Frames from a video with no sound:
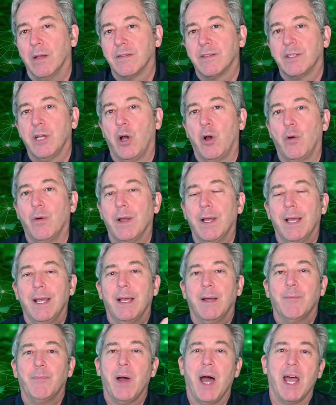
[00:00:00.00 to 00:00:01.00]
So
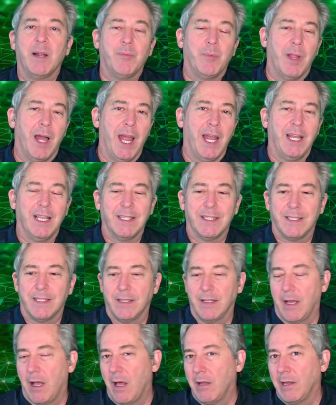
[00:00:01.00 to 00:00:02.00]
bottom line is
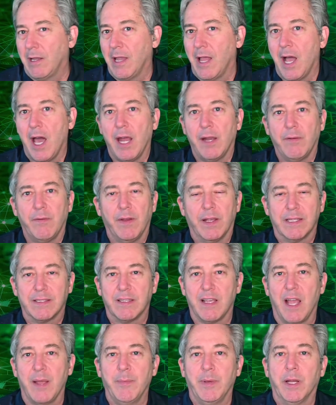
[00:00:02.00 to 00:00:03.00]
a lot of
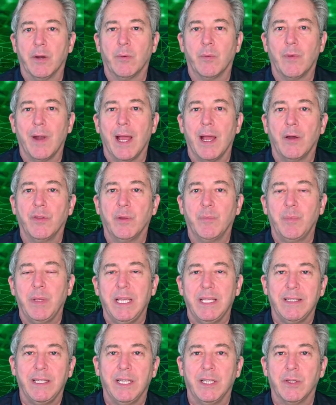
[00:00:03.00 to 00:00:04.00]
excitement around the
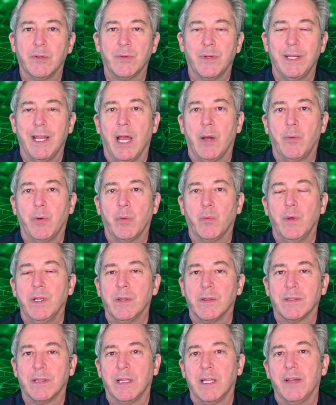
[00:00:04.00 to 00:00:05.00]
PC industry now with
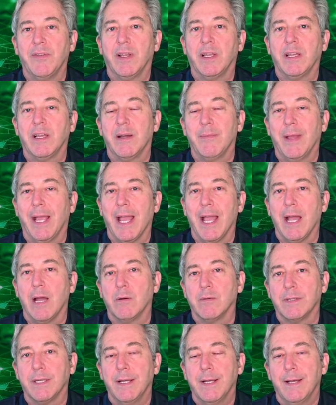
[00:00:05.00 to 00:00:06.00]
Windows 11 coming
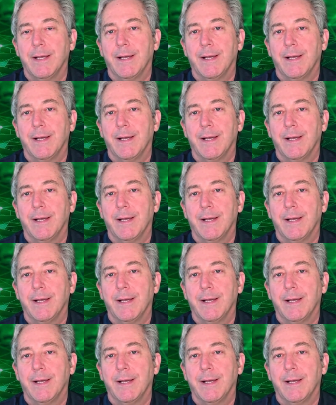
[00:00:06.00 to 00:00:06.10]
out.